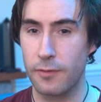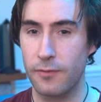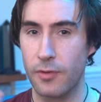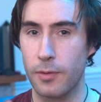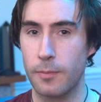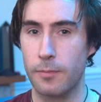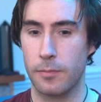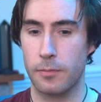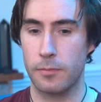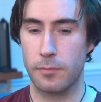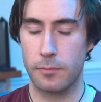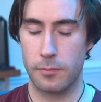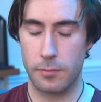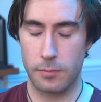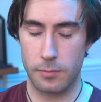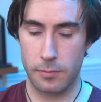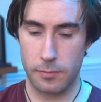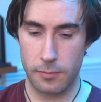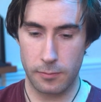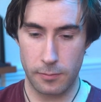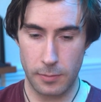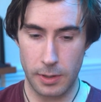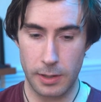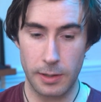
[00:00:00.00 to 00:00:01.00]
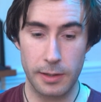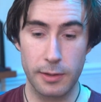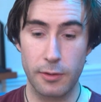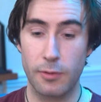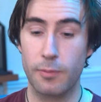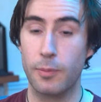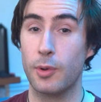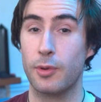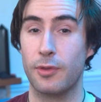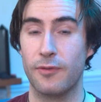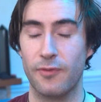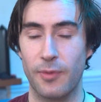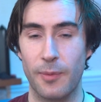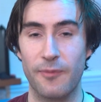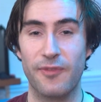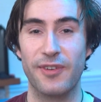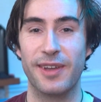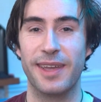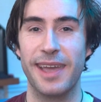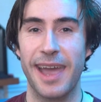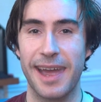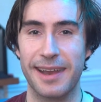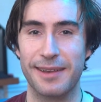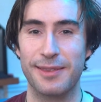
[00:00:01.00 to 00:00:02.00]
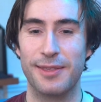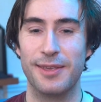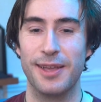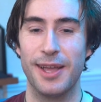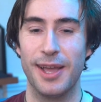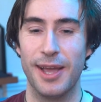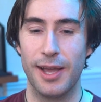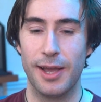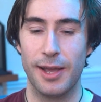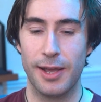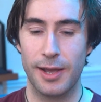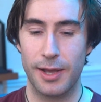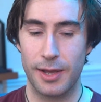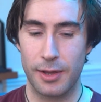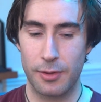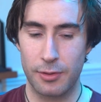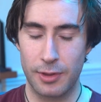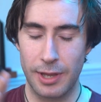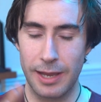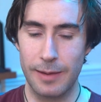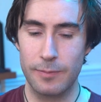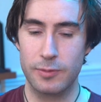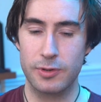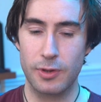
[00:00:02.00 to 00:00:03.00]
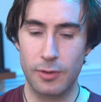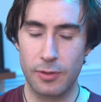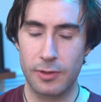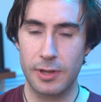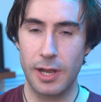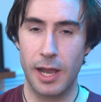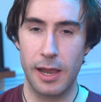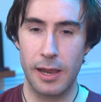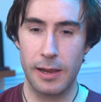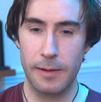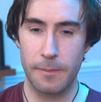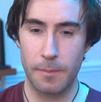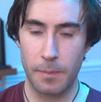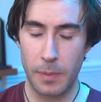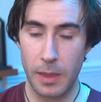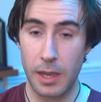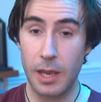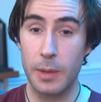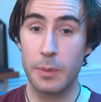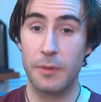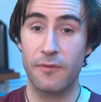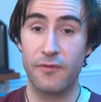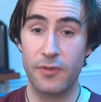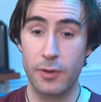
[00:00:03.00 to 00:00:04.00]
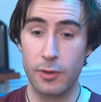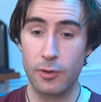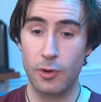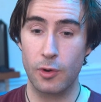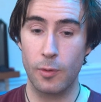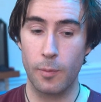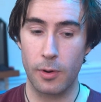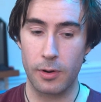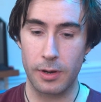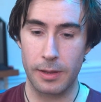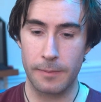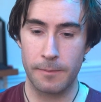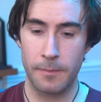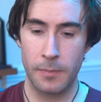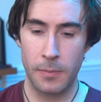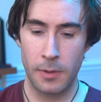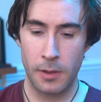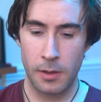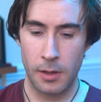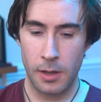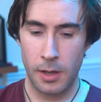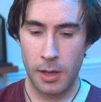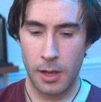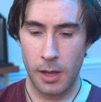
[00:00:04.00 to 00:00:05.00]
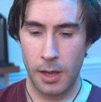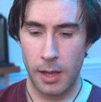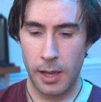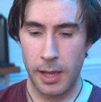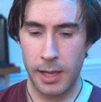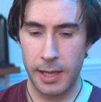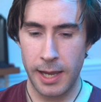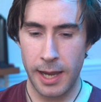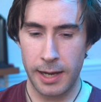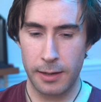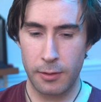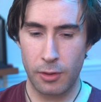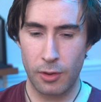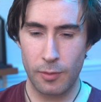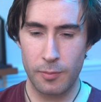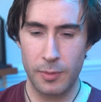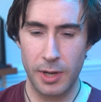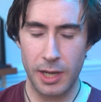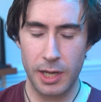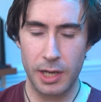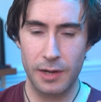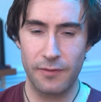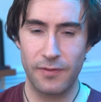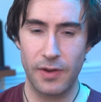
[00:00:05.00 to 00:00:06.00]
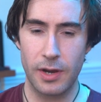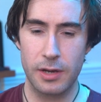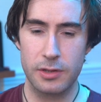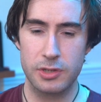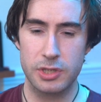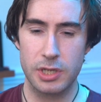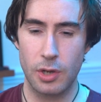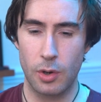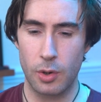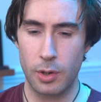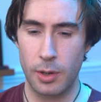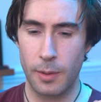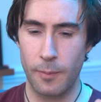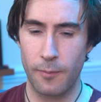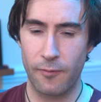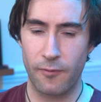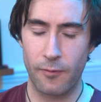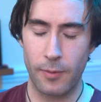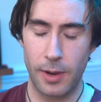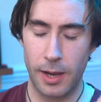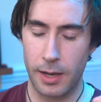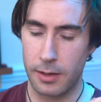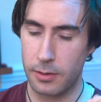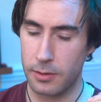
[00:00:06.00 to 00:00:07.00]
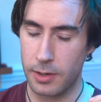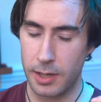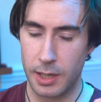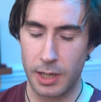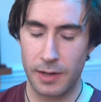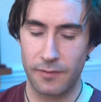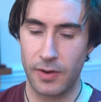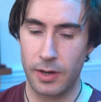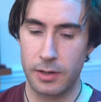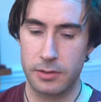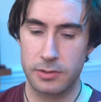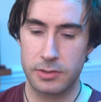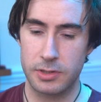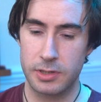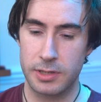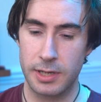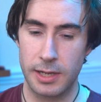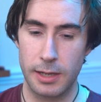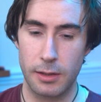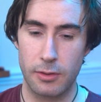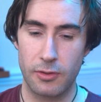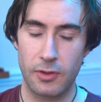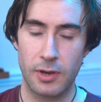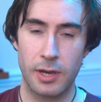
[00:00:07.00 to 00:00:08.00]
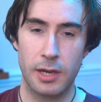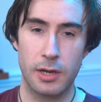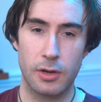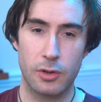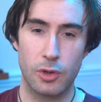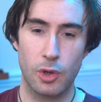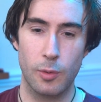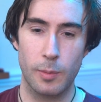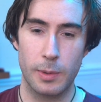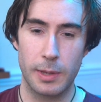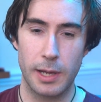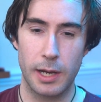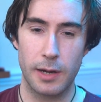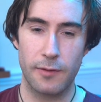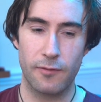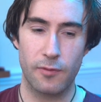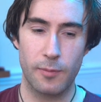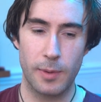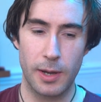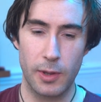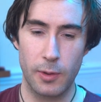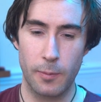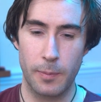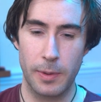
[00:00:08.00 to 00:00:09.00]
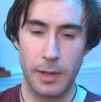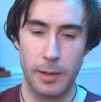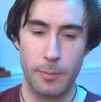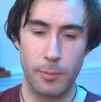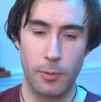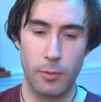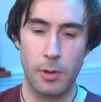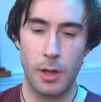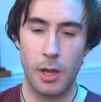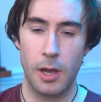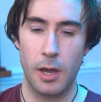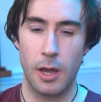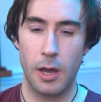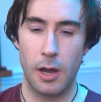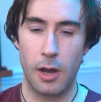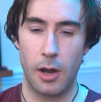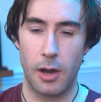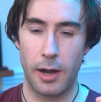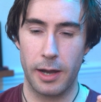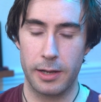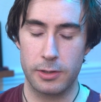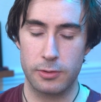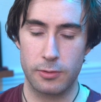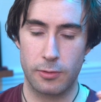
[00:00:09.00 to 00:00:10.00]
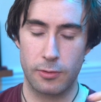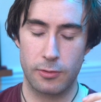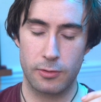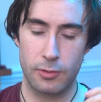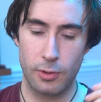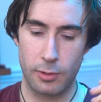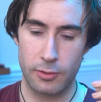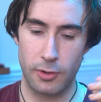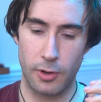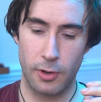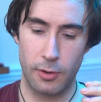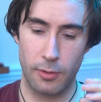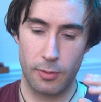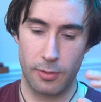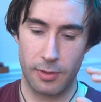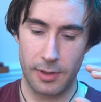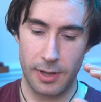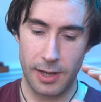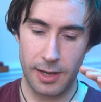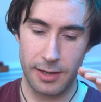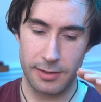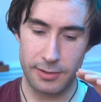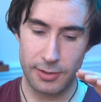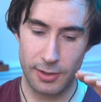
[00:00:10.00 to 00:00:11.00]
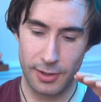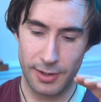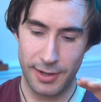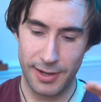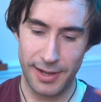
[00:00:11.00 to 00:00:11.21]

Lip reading: of them, at least most of them for cats, seem to stay in the physical body. He had some negative energy on him and negative entities that he'd accumulated from other people. I just took those and